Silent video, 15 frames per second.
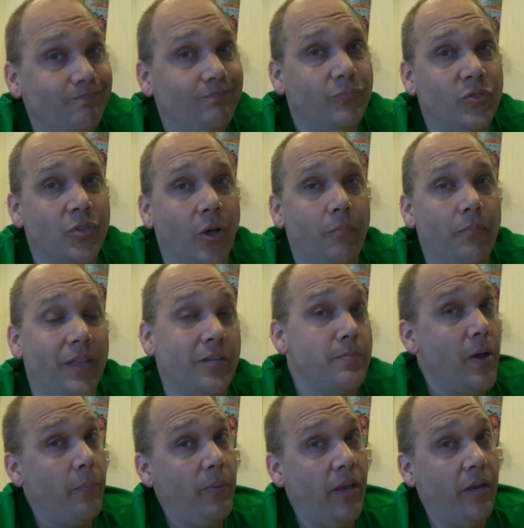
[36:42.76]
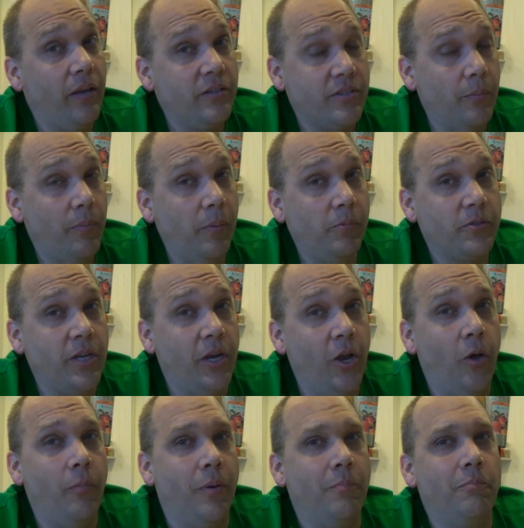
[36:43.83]
So that's my opinion. Some people say
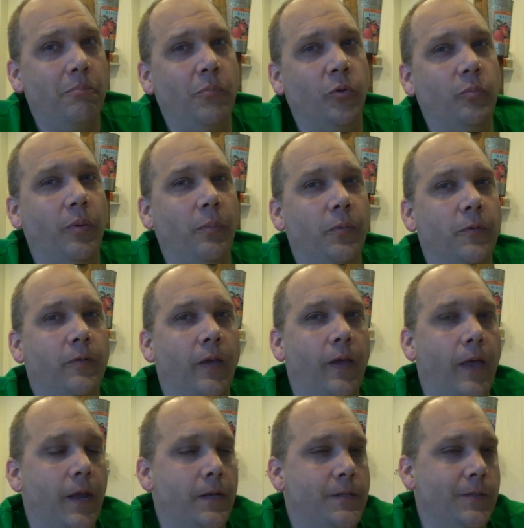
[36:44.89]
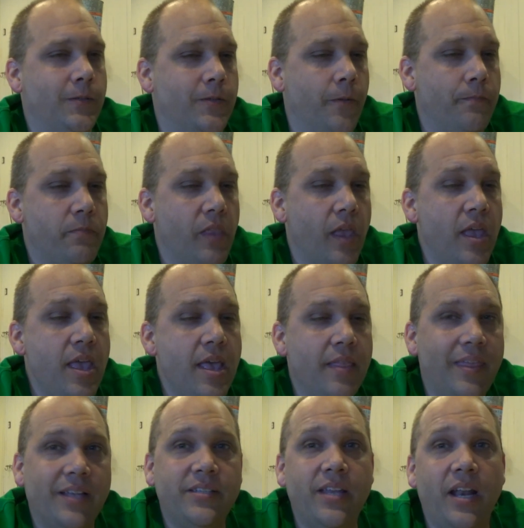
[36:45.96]
no, but most people say yeah too. So
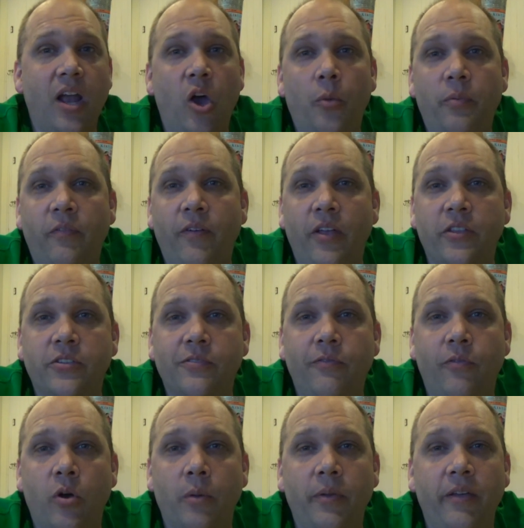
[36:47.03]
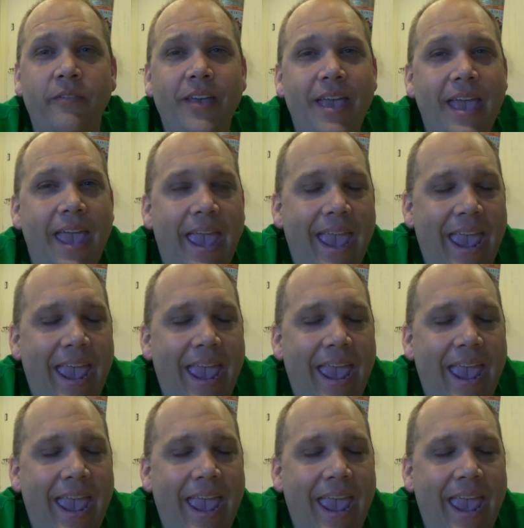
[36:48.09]
that's it. I hope you found this informative.